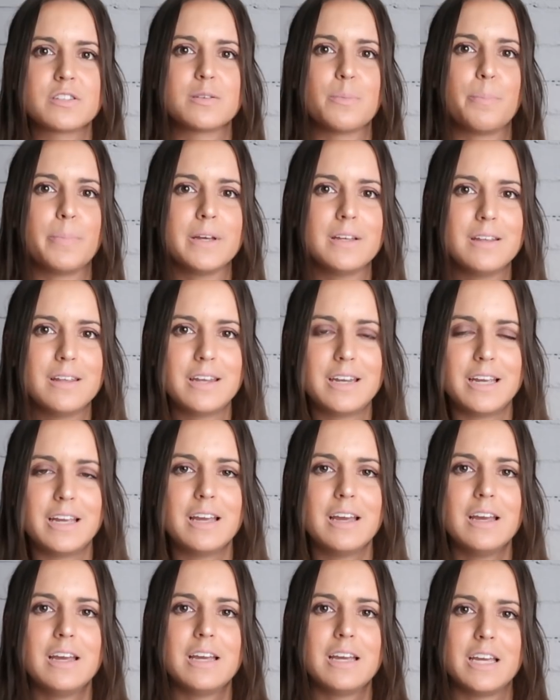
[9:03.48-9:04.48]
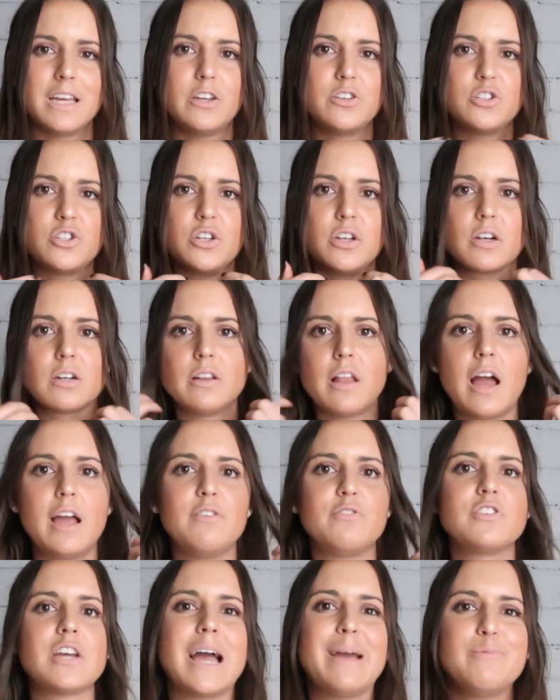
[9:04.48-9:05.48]
stability into your
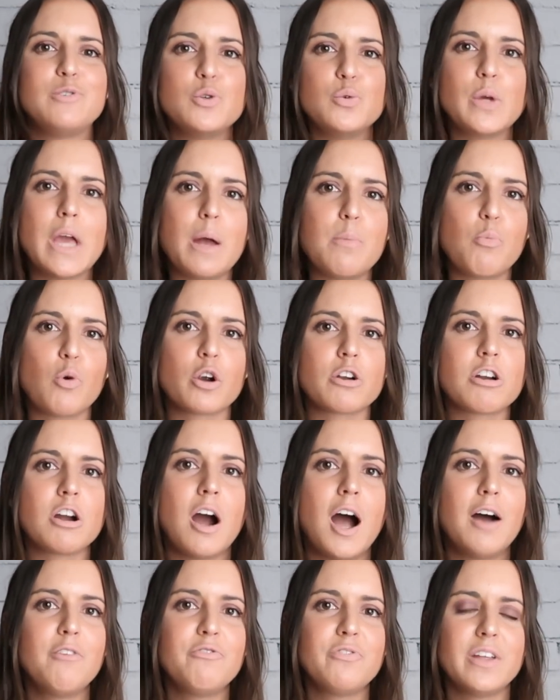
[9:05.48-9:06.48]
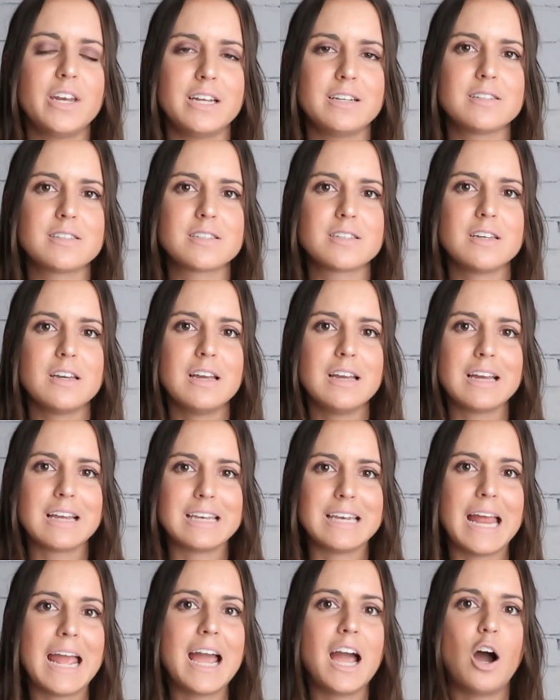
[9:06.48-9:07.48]
life, time to get more confidence
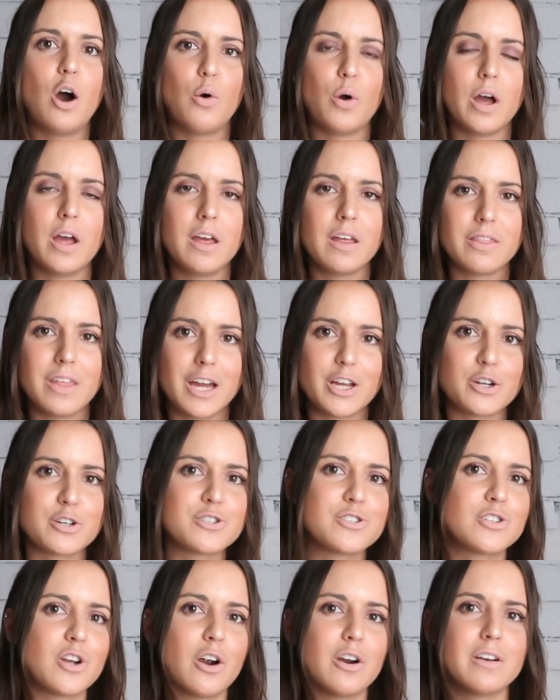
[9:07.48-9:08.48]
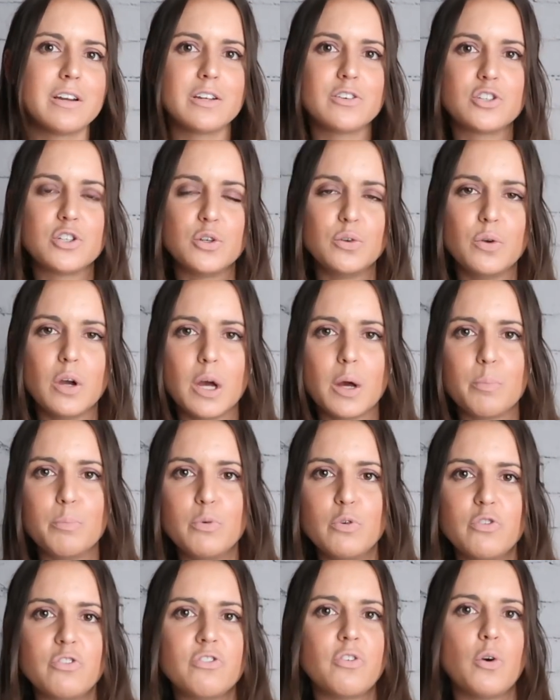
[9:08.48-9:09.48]
now that you're starting to
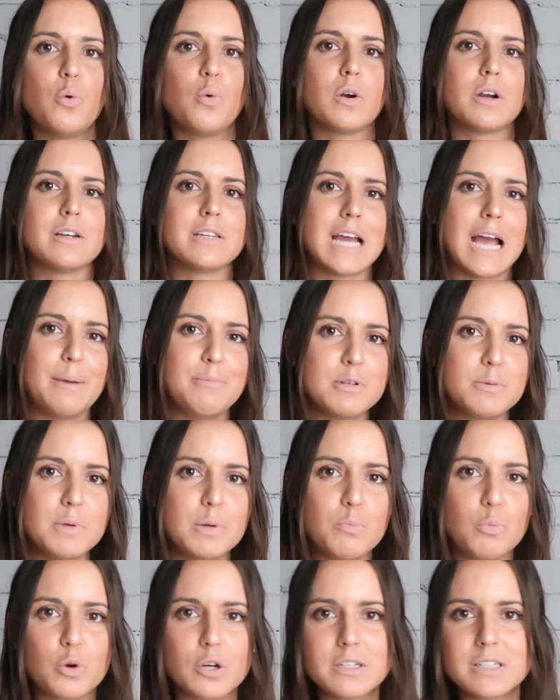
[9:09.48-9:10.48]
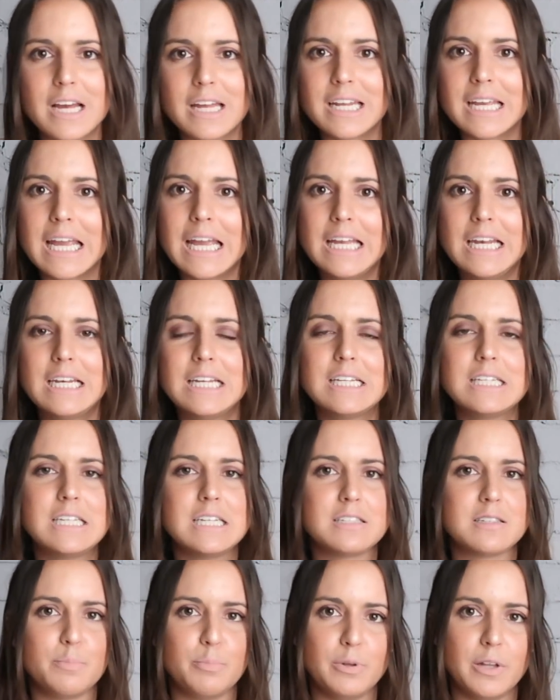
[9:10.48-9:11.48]
move forward, time to be more dedicated and
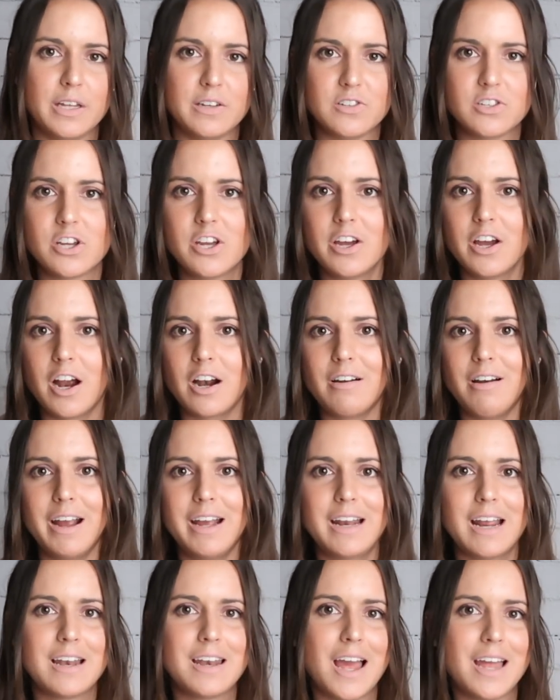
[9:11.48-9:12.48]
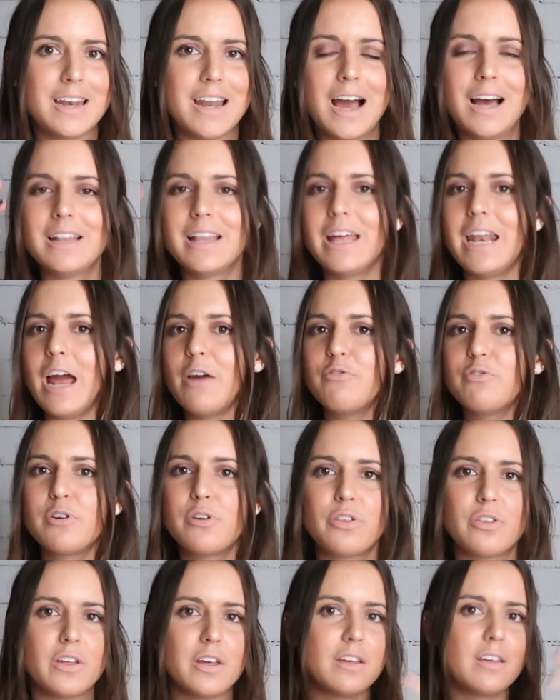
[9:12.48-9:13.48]
disciplined, all right, and not let
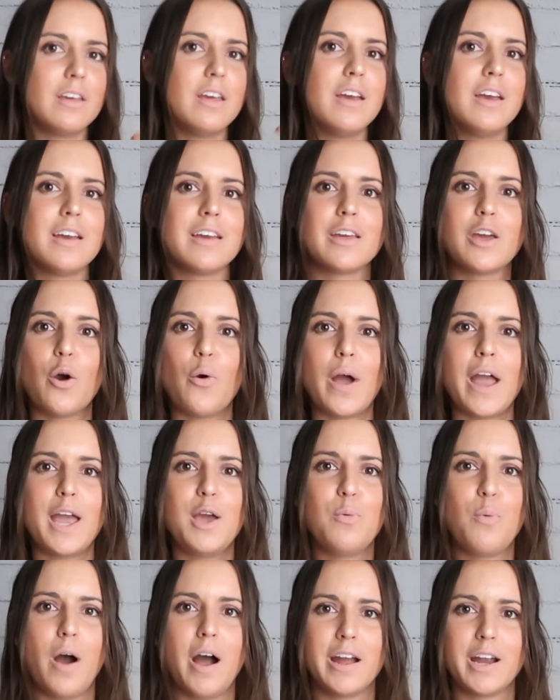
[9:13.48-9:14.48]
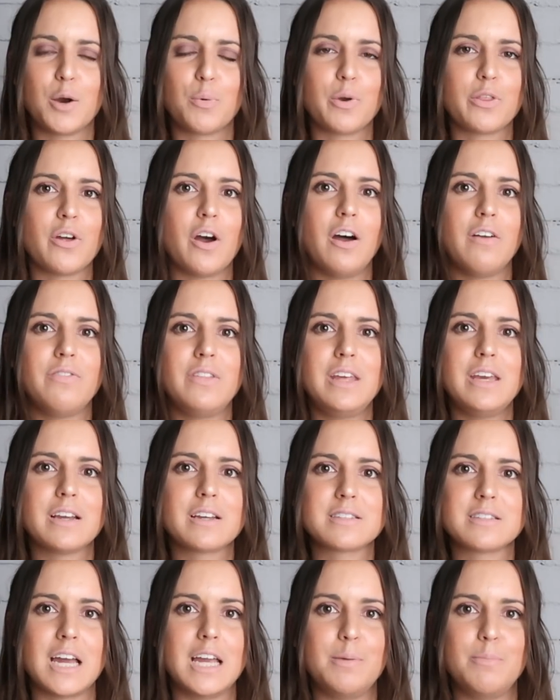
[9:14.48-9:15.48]
everything go haywire with all of the
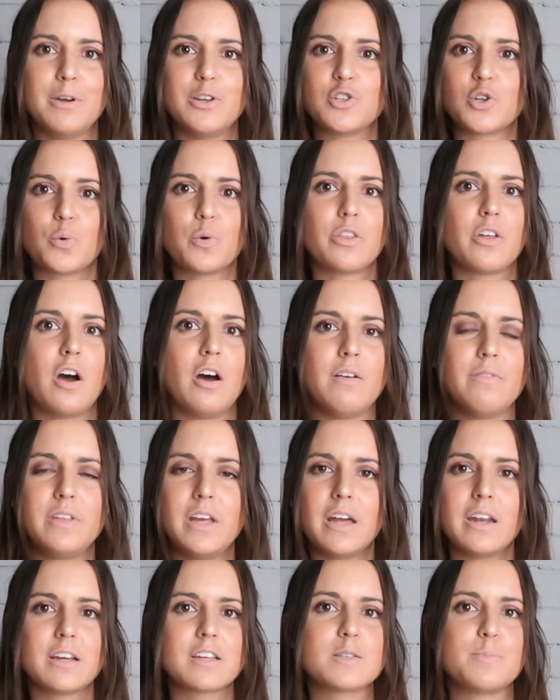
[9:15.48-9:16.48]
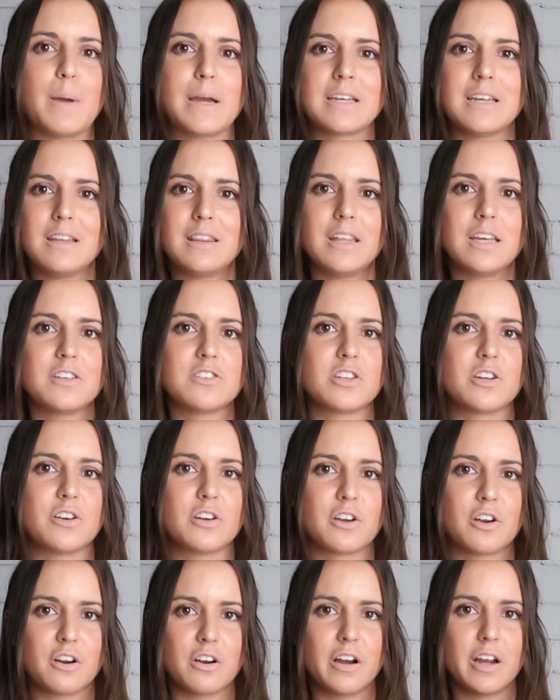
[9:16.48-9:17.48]
excitement or with all of the unexpected things that
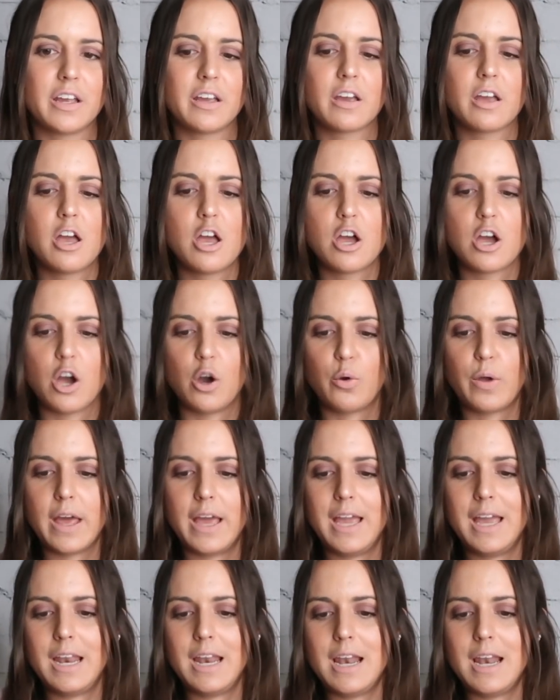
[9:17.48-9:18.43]
are occurring, okay?